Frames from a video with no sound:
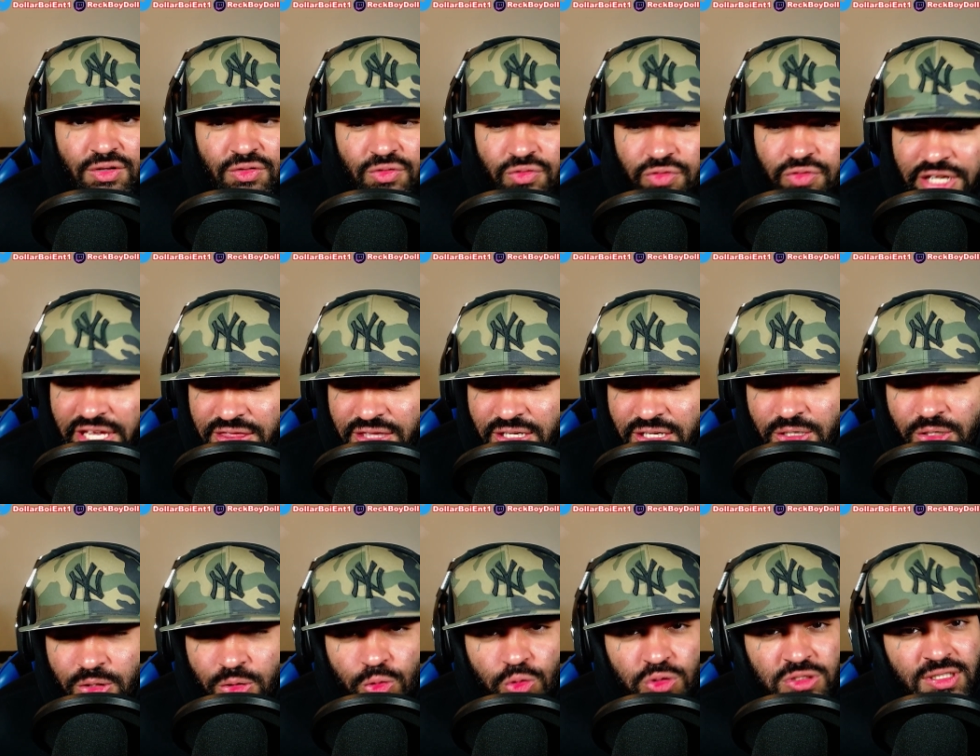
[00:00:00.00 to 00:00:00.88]
Read the
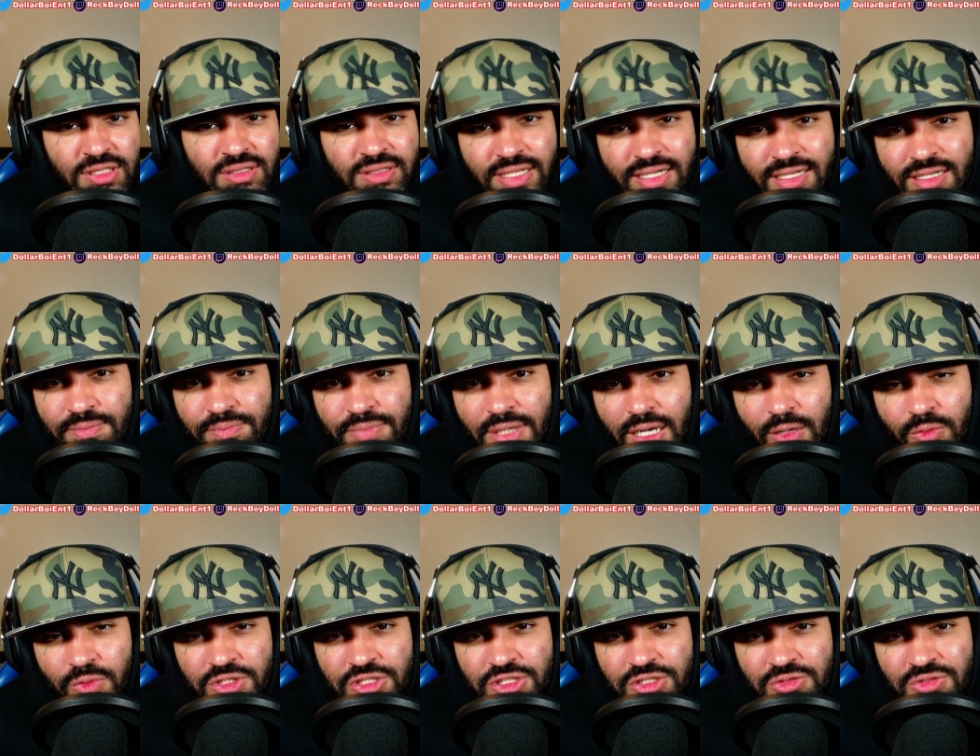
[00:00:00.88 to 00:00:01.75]
news and think about
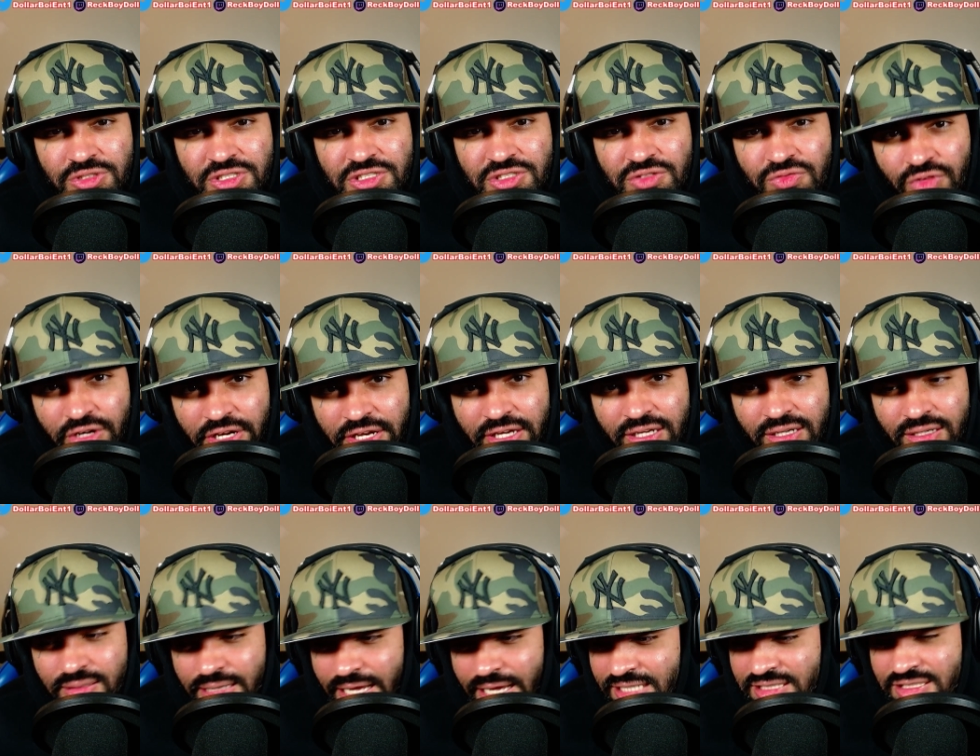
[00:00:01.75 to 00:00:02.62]
what you just read
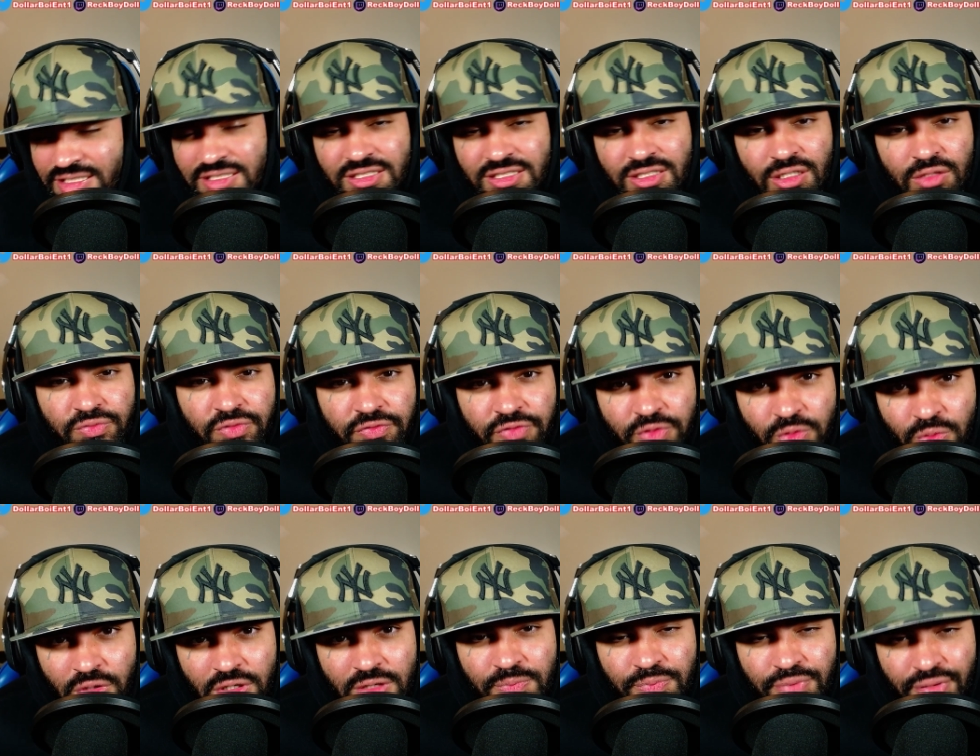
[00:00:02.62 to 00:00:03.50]
and ask yourself if you
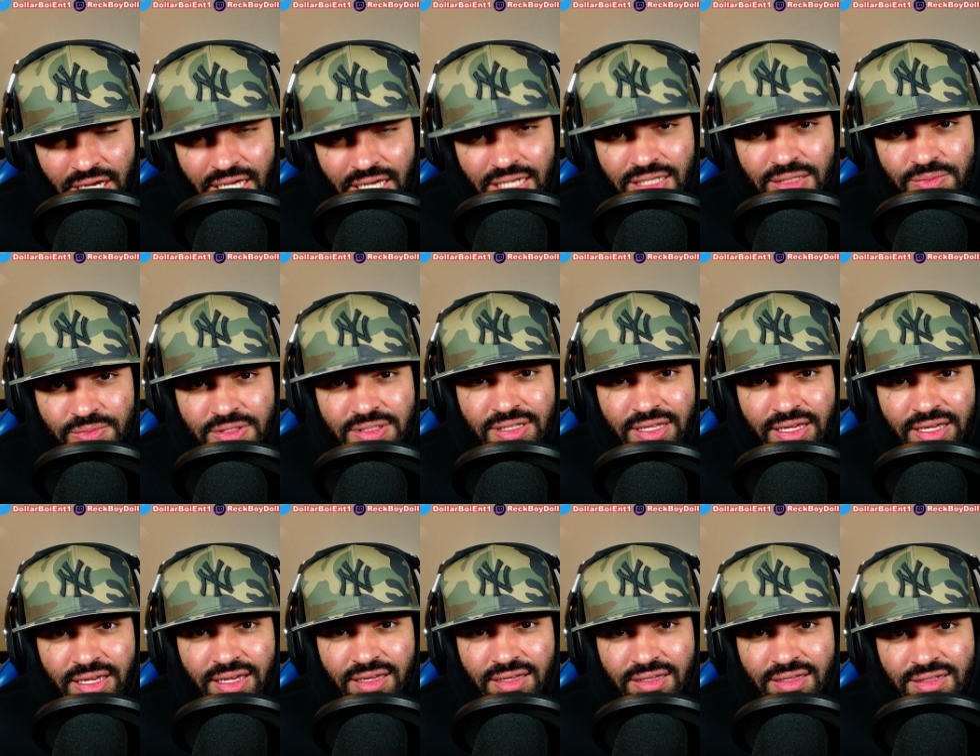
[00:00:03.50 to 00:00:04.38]
want a problem with
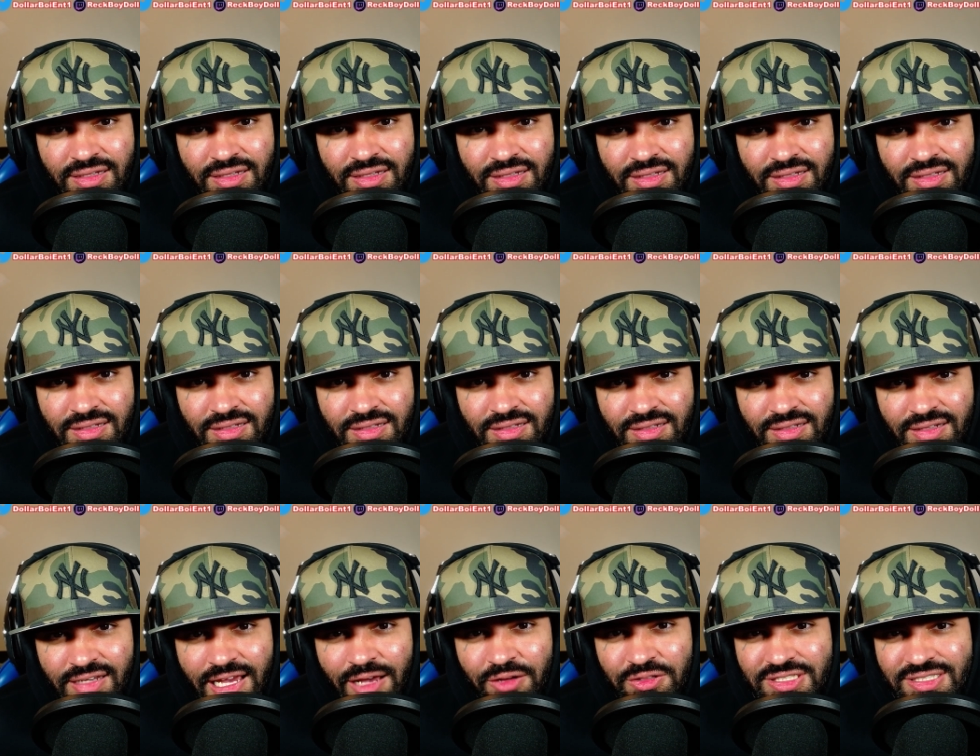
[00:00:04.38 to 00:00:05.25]
that.
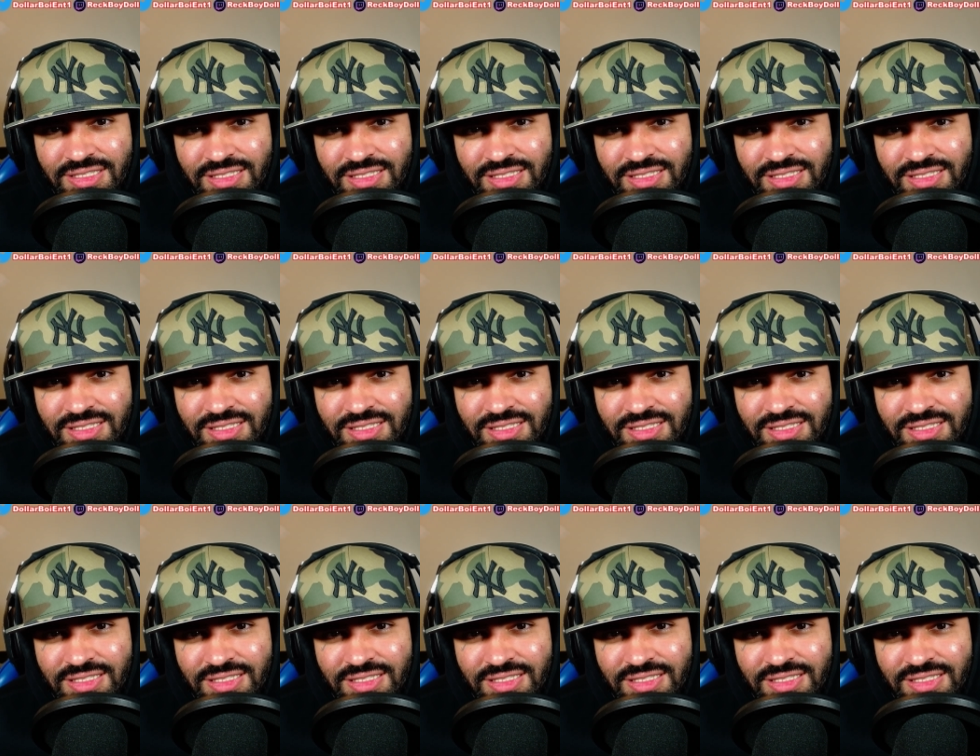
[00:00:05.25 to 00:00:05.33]
That was